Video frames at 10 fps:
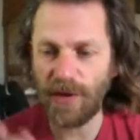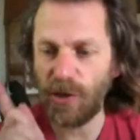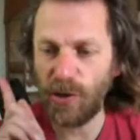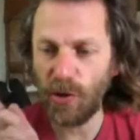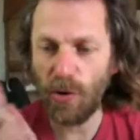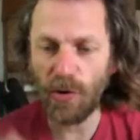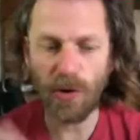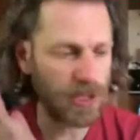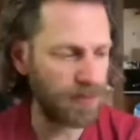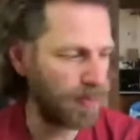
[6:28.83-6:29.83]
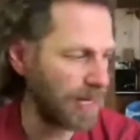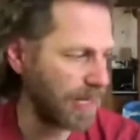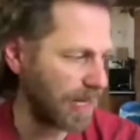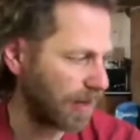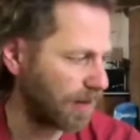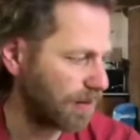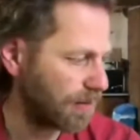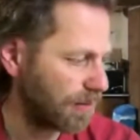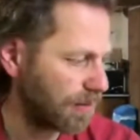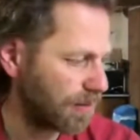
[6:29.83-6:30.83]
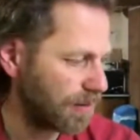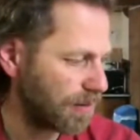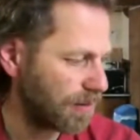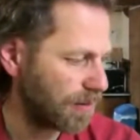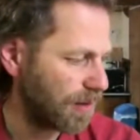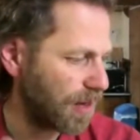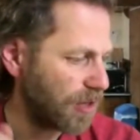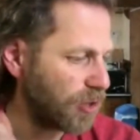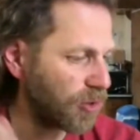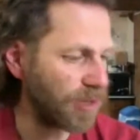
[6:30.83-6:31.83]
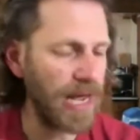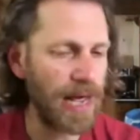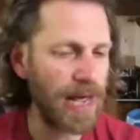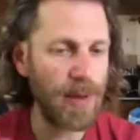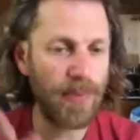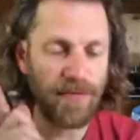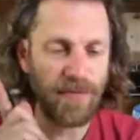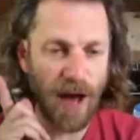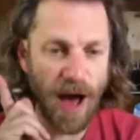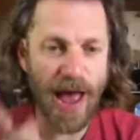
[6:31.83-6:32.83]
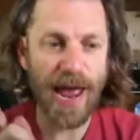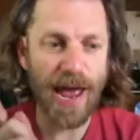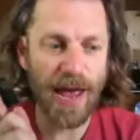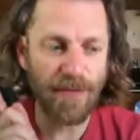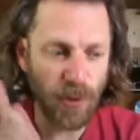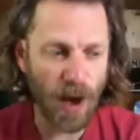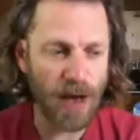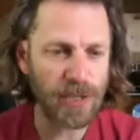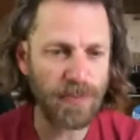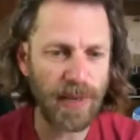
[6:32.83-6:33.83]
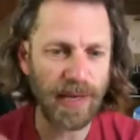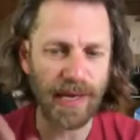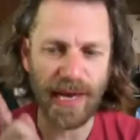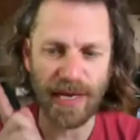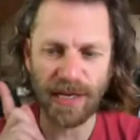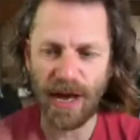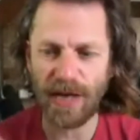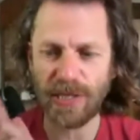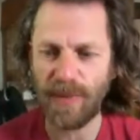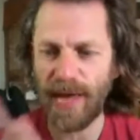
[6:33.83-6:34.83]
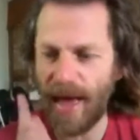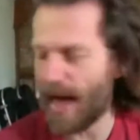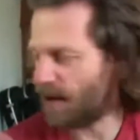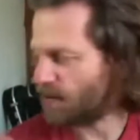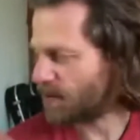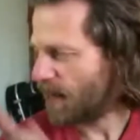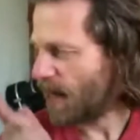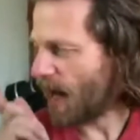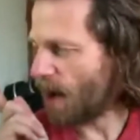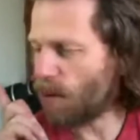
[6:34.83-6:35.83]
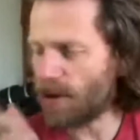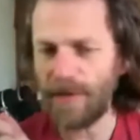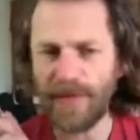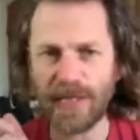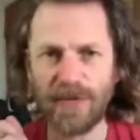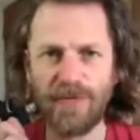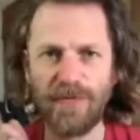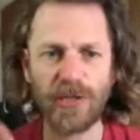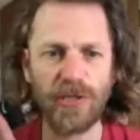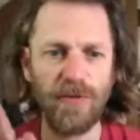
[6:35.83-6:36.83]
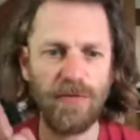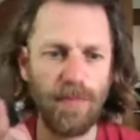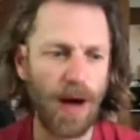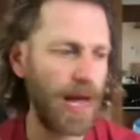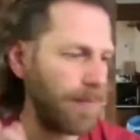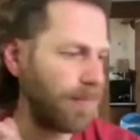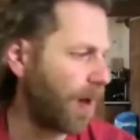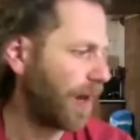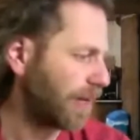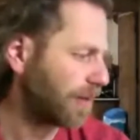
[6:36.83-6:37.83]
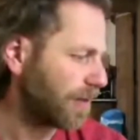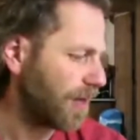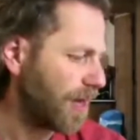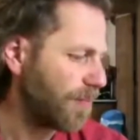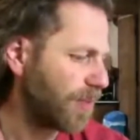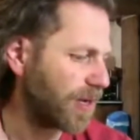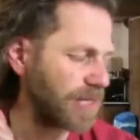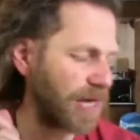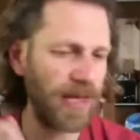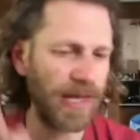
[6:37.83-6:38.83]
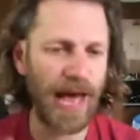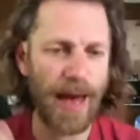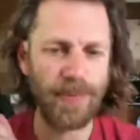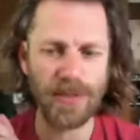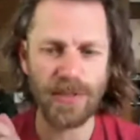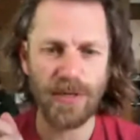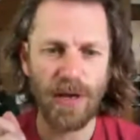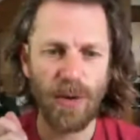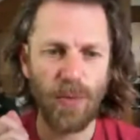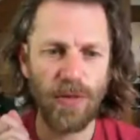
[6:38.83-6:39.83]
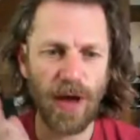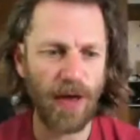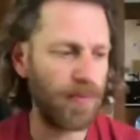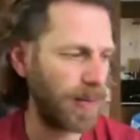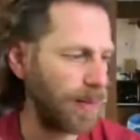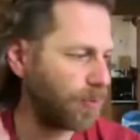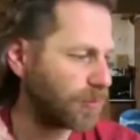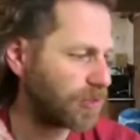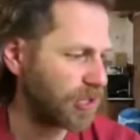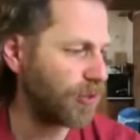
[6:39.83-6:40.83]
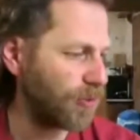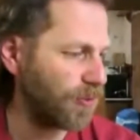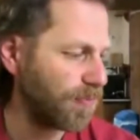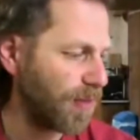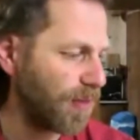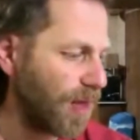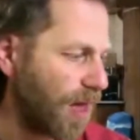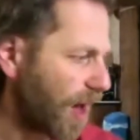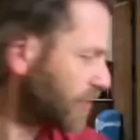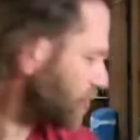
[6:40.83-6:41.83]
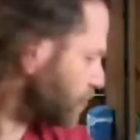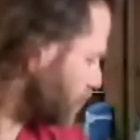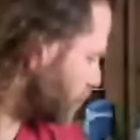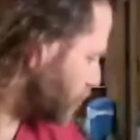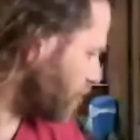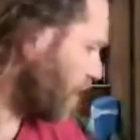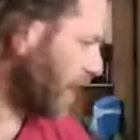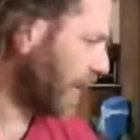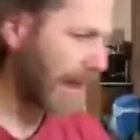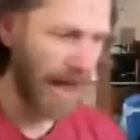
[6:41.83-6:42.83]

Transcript: you're not speaking, you can hear me, but if you are speaking, it cuts me out. I wonder if that's a function of my mic, because I think it happens with other people too. I shall try